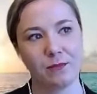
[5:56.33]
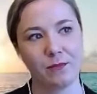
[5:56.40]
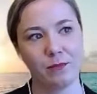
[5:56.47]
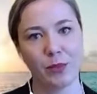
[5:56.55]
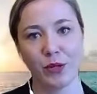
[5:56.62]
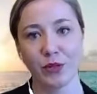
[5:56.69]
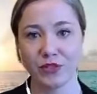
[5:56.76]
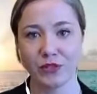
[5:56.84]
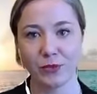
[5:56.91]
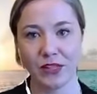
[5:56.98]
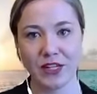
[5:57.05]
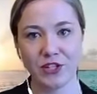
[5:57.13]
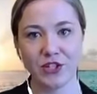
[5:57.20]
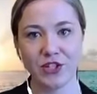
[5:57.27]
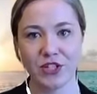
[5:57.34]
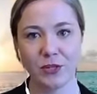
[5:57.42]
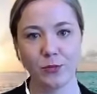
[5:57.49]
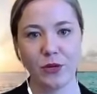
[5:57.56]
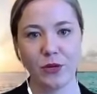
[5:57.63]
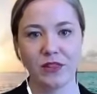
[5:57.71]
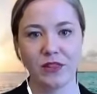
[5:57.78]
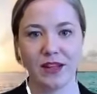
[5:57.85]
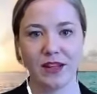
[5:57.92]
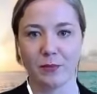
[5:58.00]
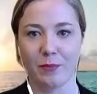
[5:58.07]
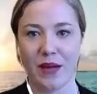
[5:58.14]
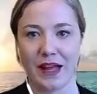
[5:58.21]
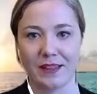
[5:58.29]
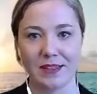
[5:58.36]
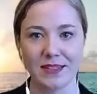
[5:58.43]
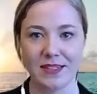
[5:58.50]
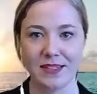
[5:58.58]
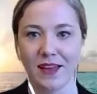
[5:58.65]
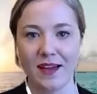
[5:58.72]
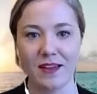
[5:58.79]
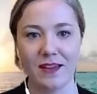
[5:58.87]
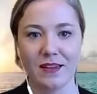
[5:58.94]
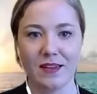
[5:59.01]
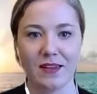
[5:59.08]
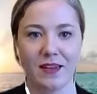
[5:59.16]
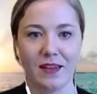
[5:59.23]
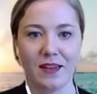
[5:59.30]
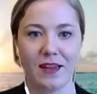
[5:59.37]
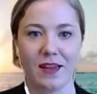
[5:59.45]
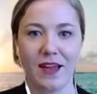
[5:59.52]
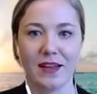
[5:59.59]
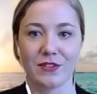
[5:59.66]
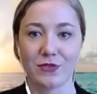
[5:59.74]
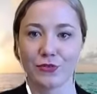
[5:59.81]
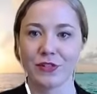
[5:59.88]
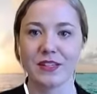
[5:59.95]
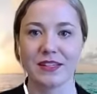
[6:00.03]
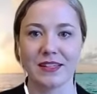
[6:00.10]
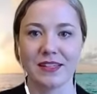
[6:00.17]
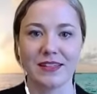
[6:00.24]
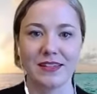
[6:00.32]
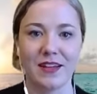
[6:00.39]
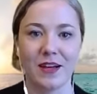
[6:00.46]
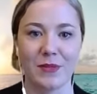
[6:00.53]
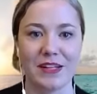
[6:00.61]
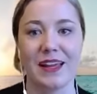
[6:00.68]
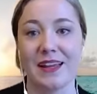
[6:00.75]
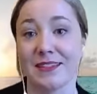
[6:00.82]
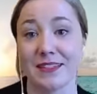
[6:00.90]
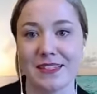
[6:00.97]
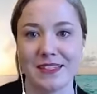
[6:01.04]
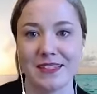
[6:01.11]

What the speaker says: personal relationship with, and kind of balancing that has really come in handy